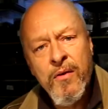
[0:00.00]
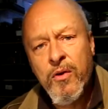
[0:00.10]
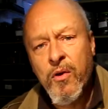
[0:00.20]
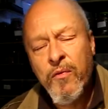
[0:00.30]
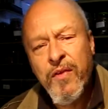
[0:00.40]
You
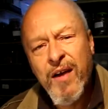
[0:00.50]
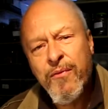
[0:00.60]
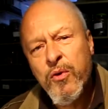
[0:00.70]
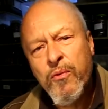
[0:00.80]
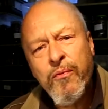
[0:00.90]
don't
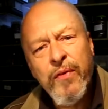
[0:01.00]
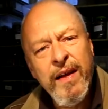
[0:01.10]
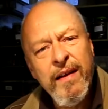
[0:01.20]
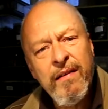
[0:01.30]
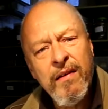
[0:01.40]
have to
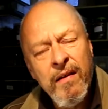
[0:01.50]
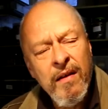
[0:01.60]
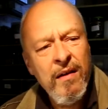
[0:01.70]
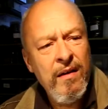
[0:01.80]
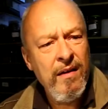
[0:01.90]
feed
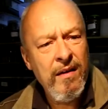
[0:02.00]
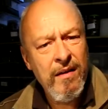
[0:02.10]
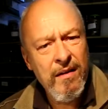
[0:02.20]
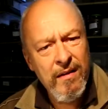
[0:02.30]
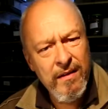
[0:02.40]

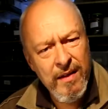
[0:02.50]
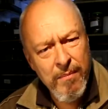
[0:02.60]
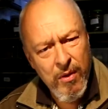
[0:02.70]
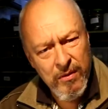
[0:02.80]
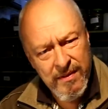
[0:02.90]
the
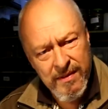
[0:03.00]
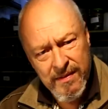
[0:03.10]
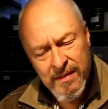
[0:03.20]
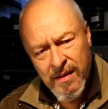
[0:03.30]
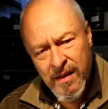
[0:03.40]

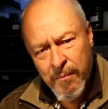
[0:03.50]
moths,